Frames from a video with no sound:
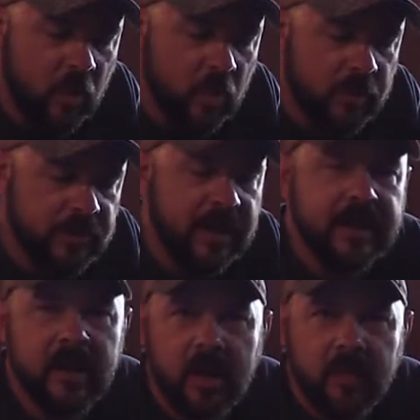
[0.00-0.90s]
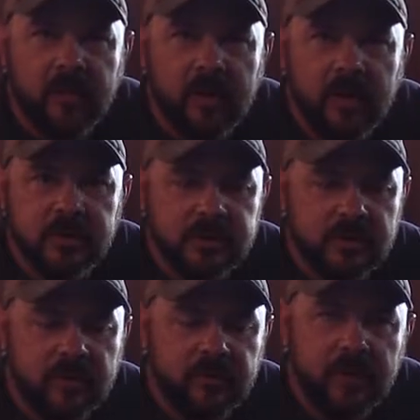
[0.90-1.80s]
we're trying to get all of our hunting
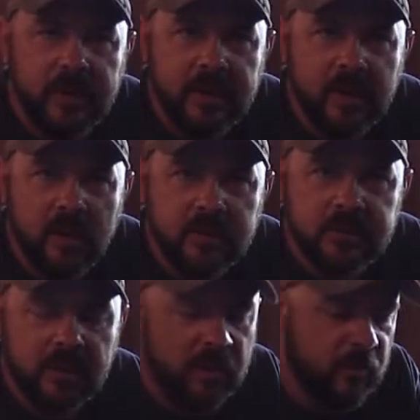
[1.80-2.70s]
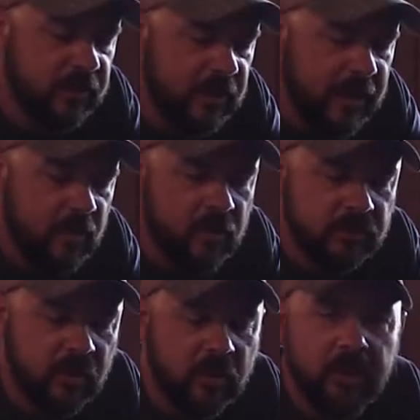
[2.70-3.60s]
stuff ready to go and set up. But today we're
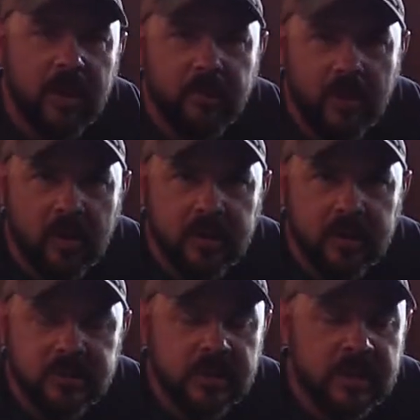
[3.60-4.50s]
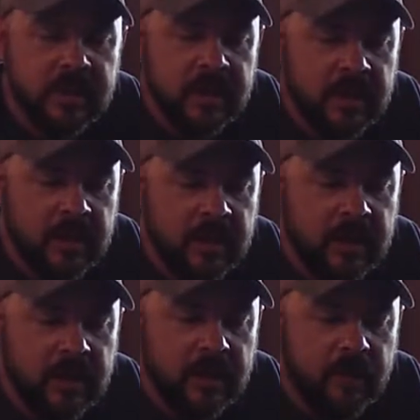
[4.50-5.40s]
going to talk about broadheads.
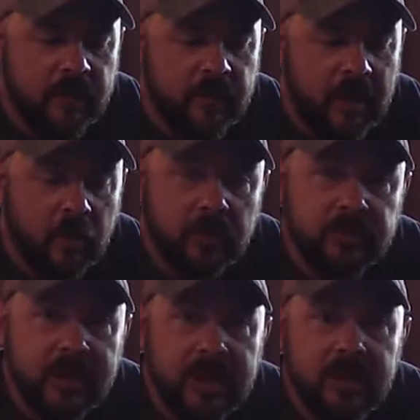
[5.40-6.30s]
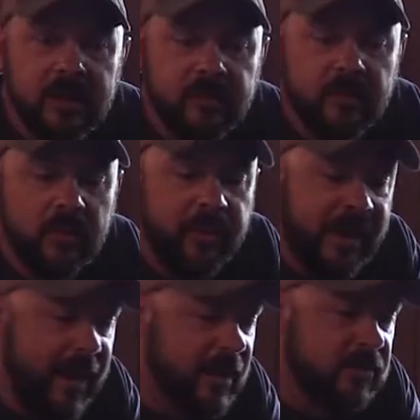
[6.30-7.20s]
I will say that for the
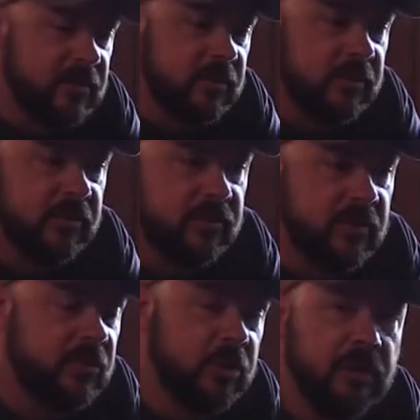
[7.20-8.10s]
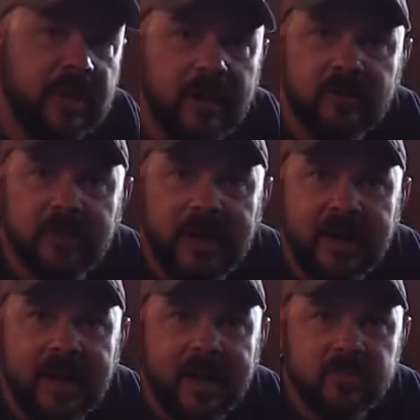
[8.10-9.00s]
past, since 2008,
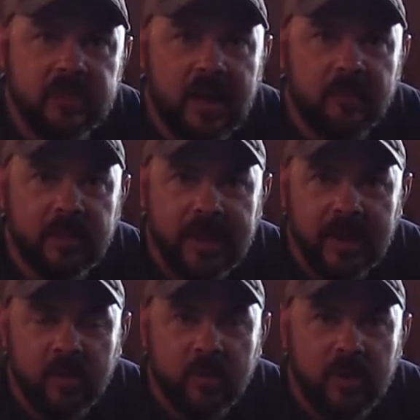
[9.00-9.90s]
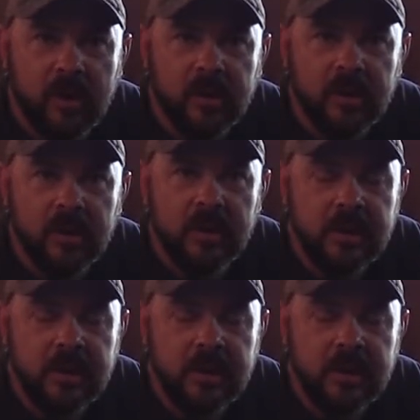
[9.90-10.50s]
I have shot a mechanical broadhead.